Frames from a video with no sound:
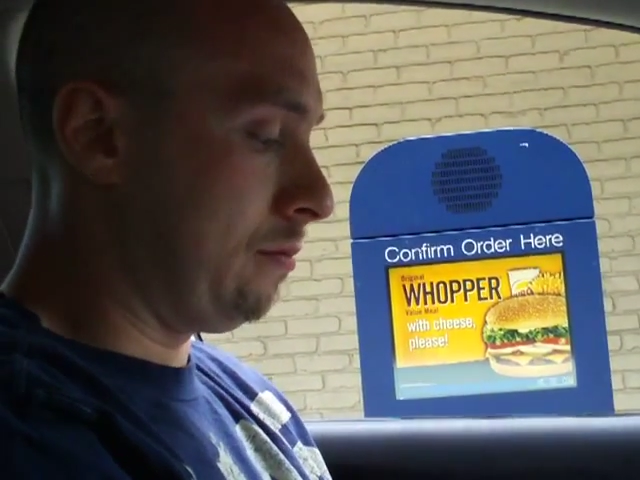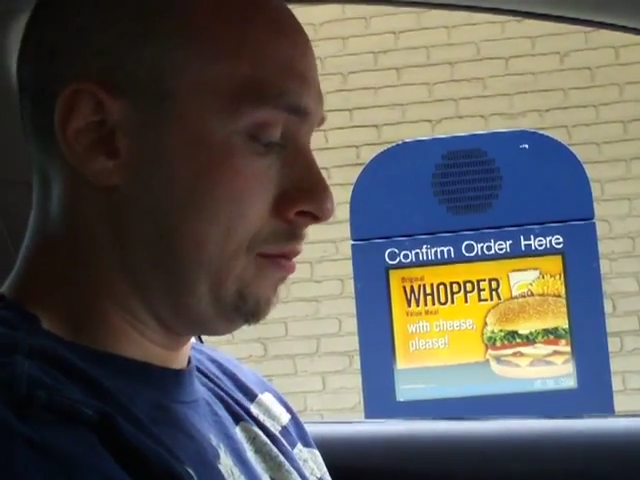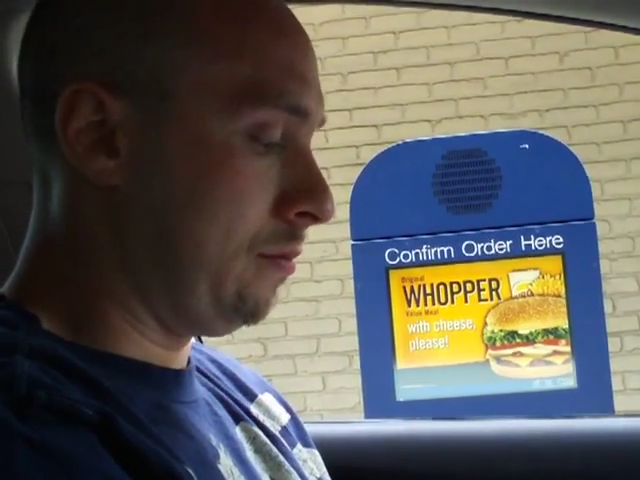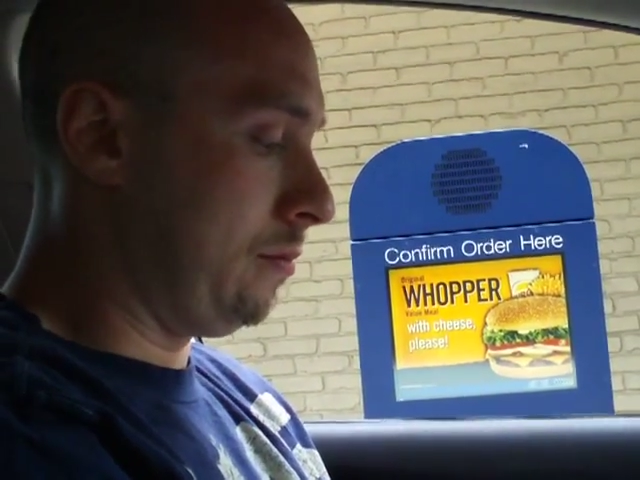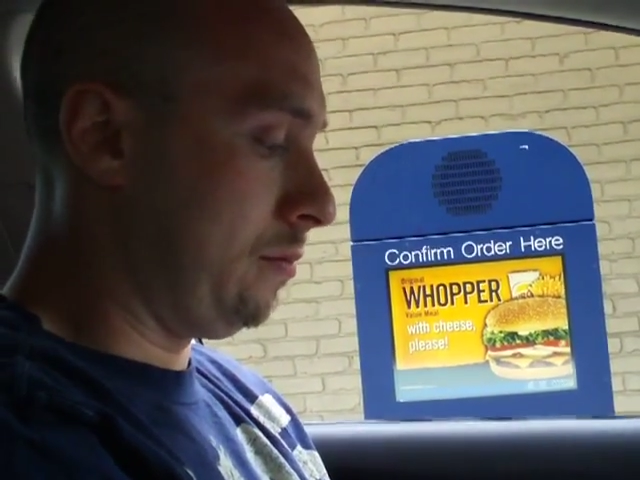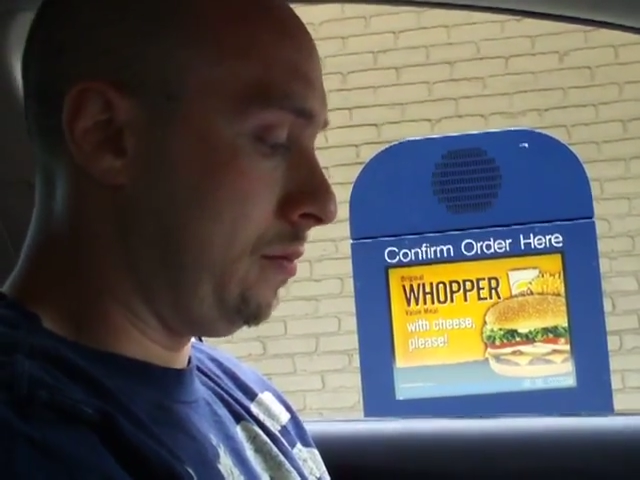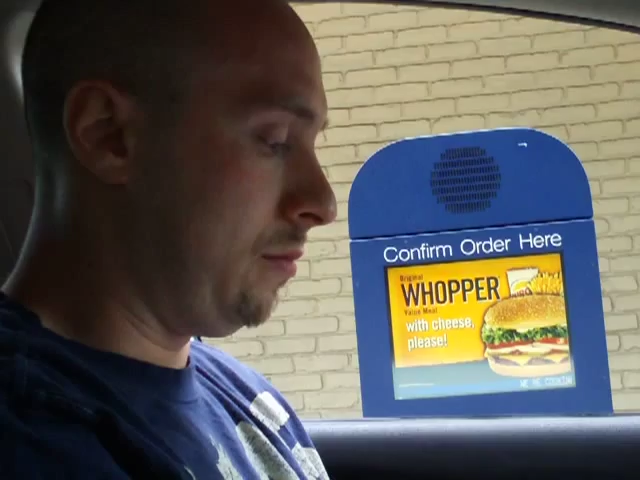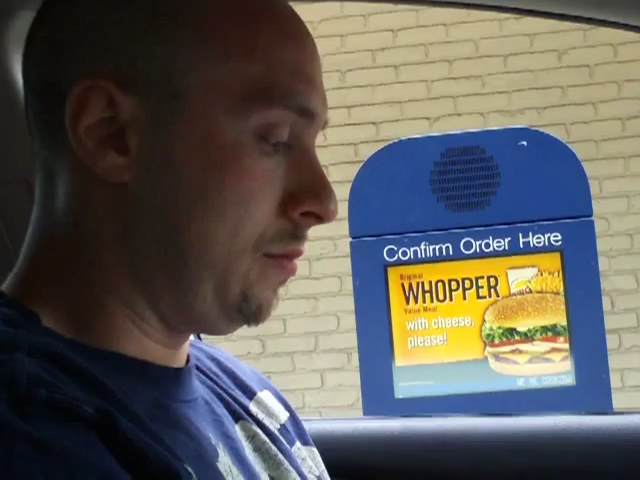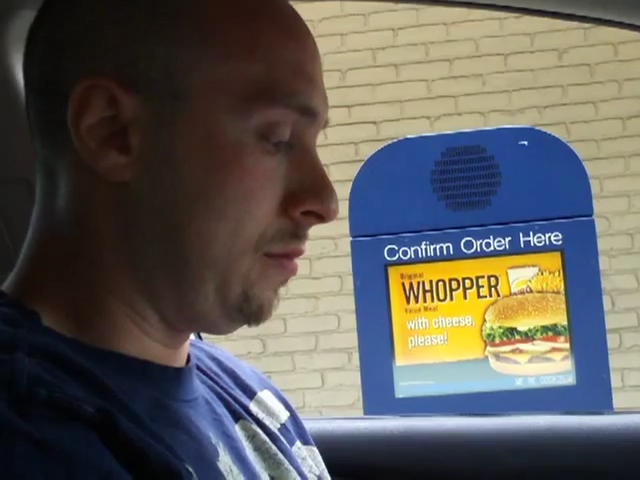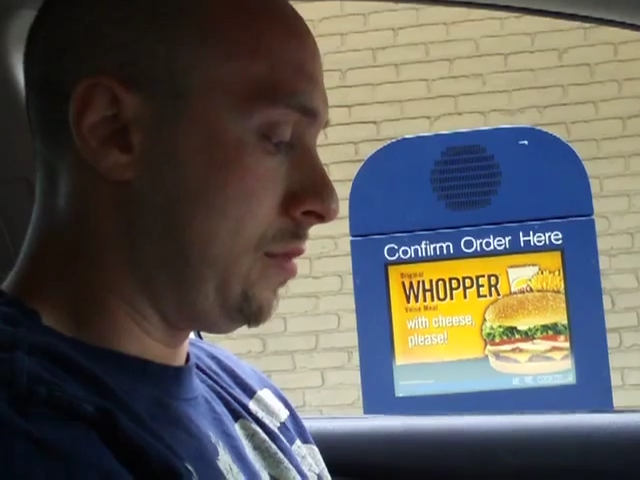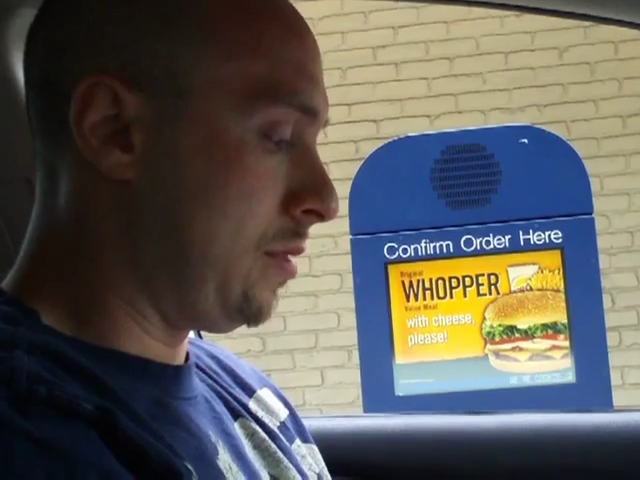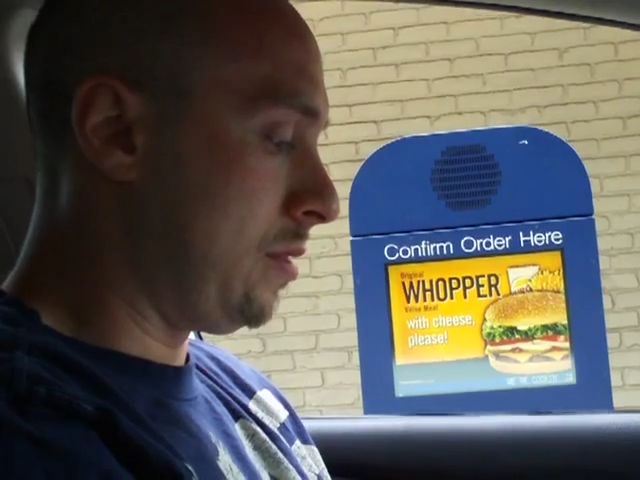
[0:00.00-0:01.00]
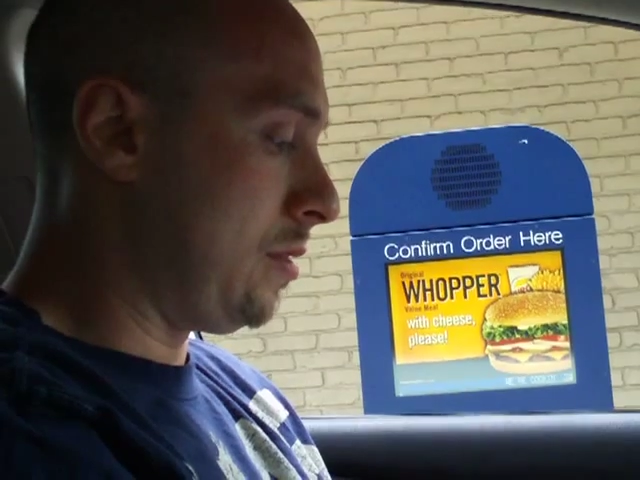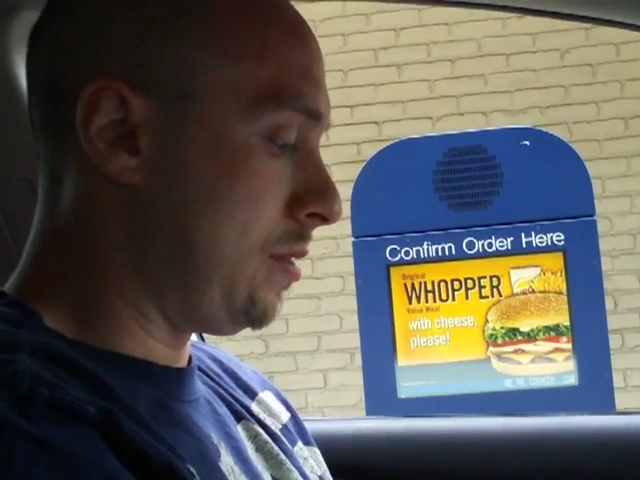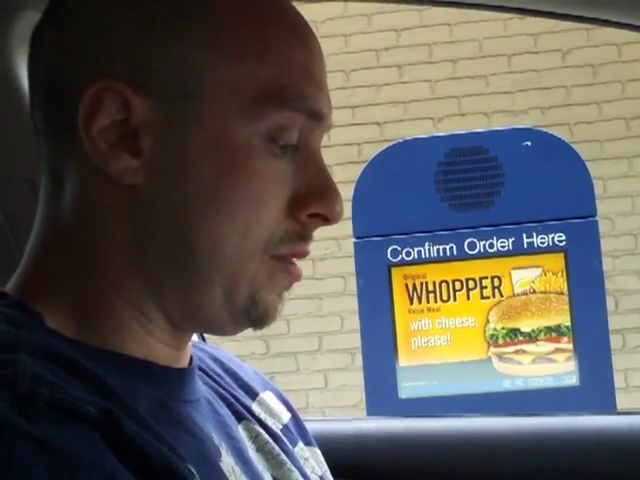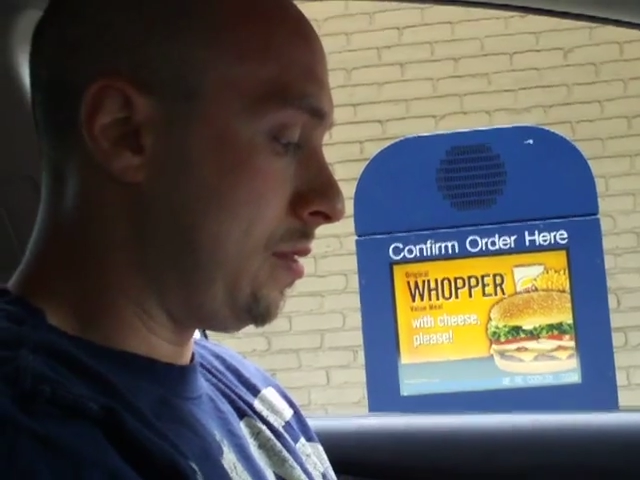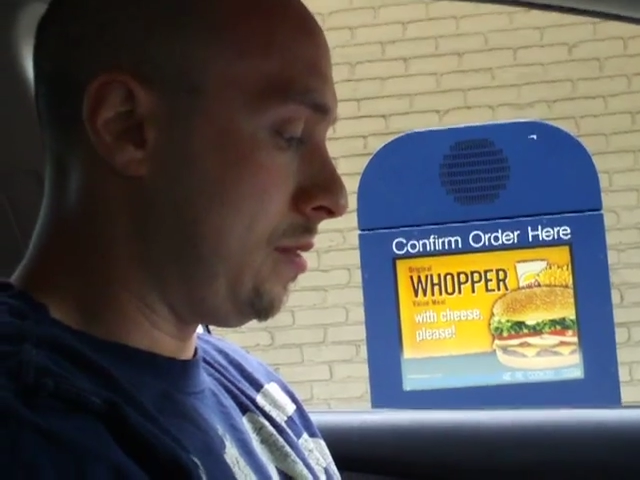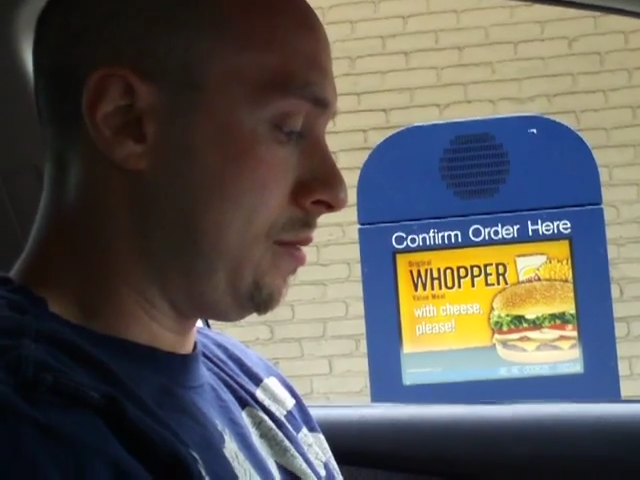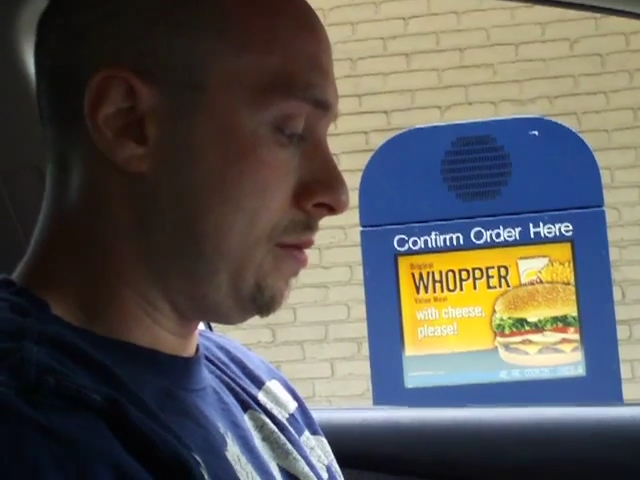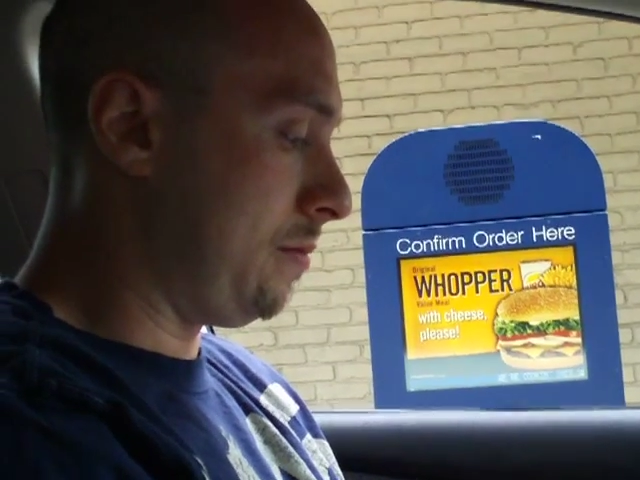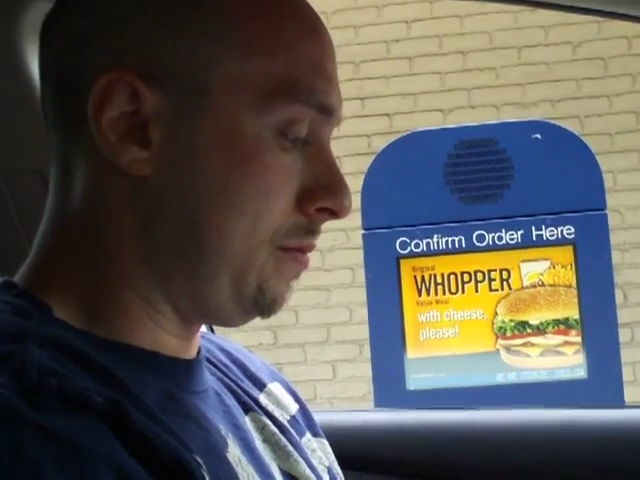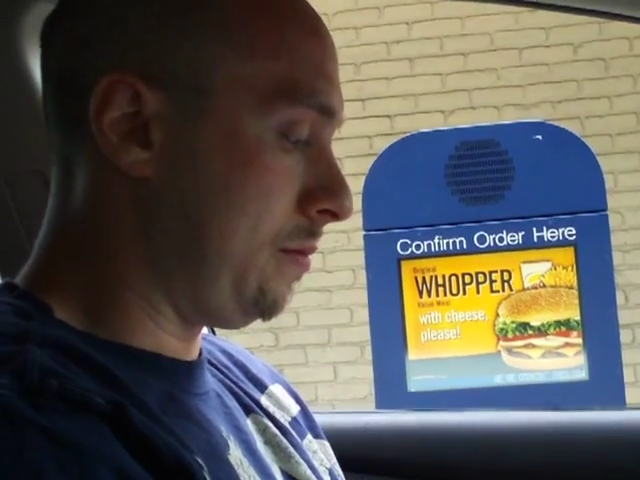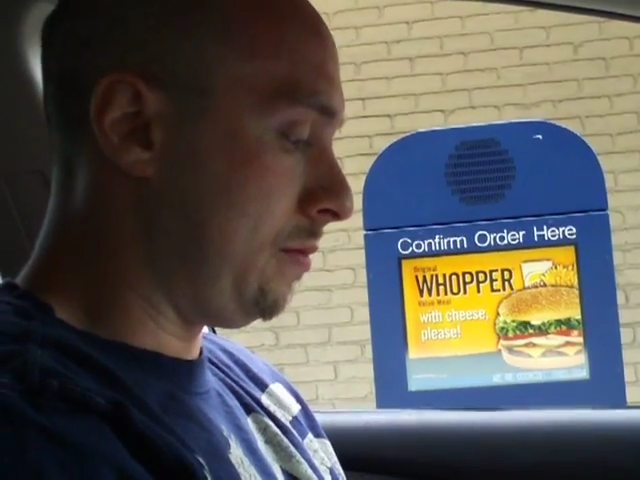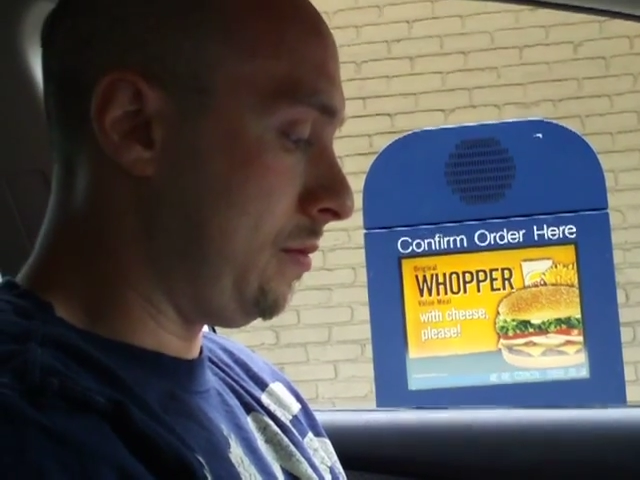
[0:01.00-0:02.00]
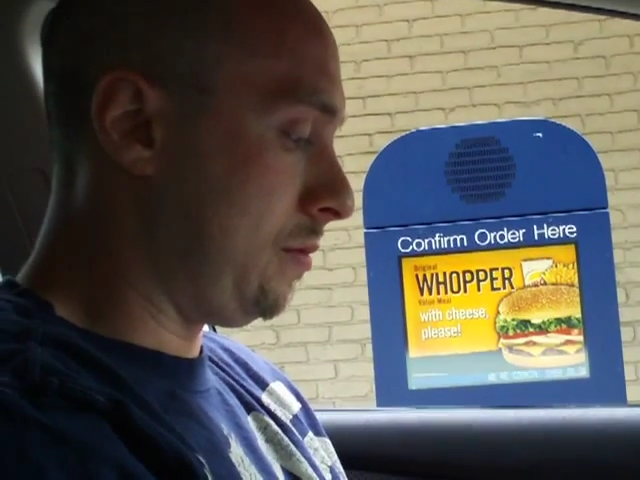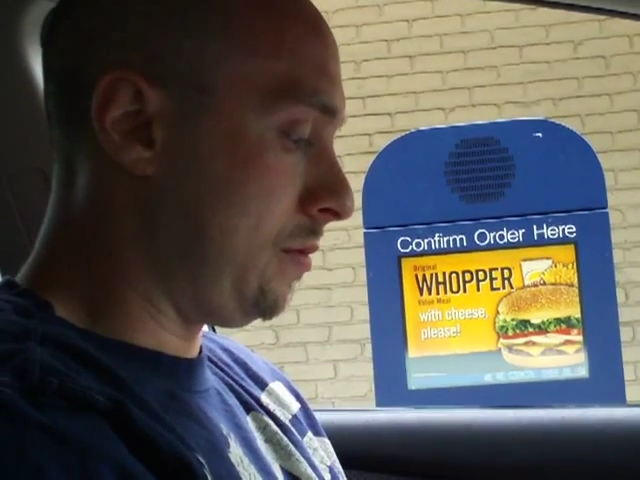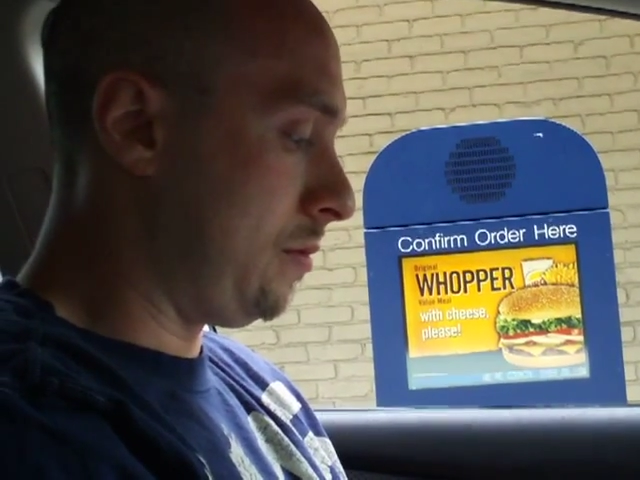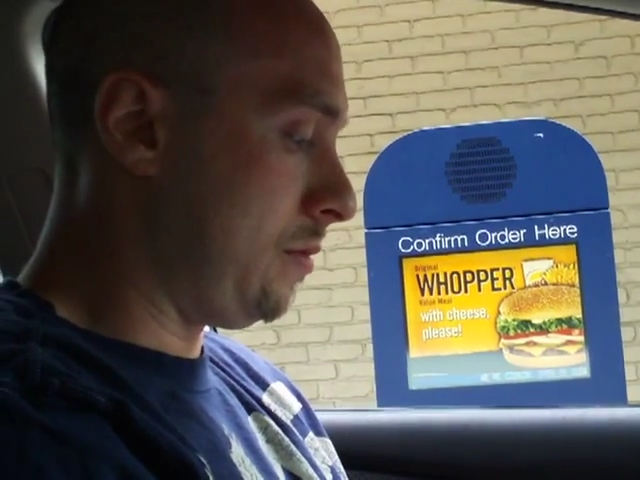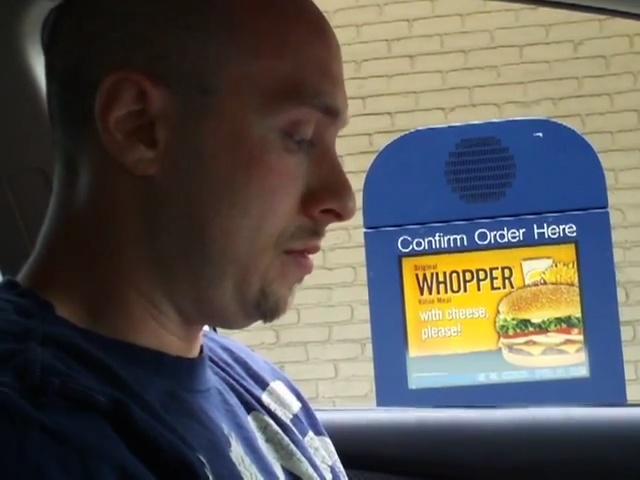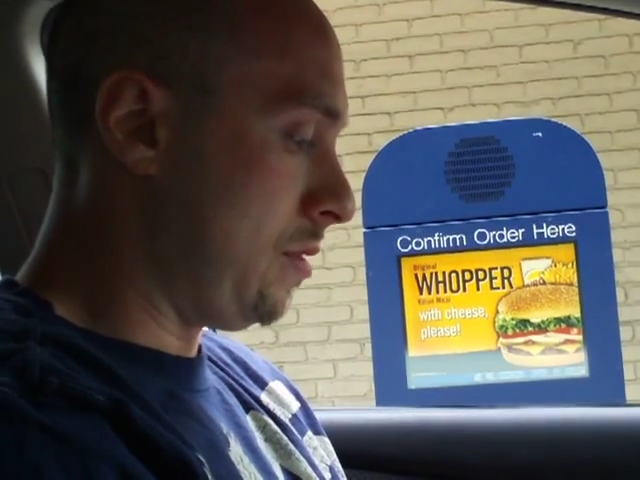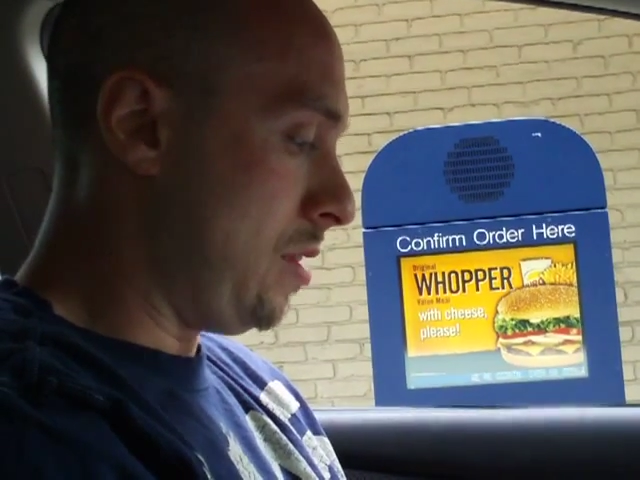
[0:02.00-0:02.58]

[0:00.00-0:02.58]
The lowest, um, the light Italian.